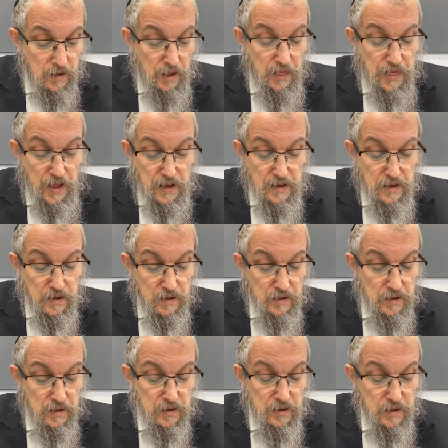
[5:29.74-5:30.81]
and then
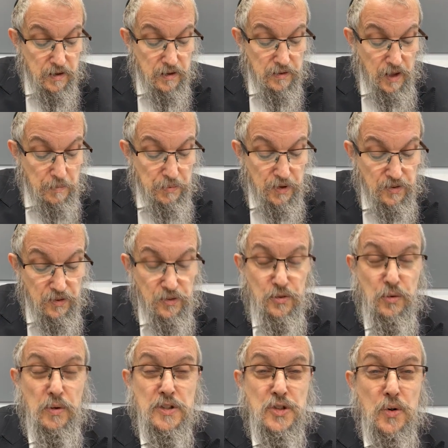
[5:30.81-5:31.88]
uh, that brings us
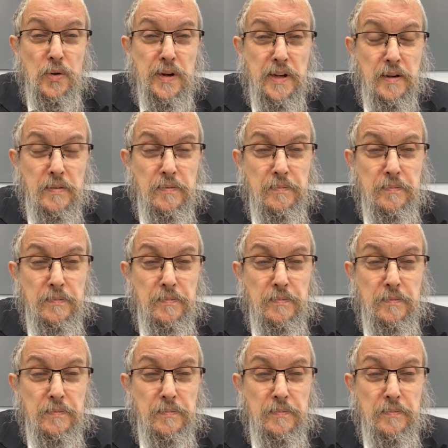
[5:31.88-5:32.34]
to a joy.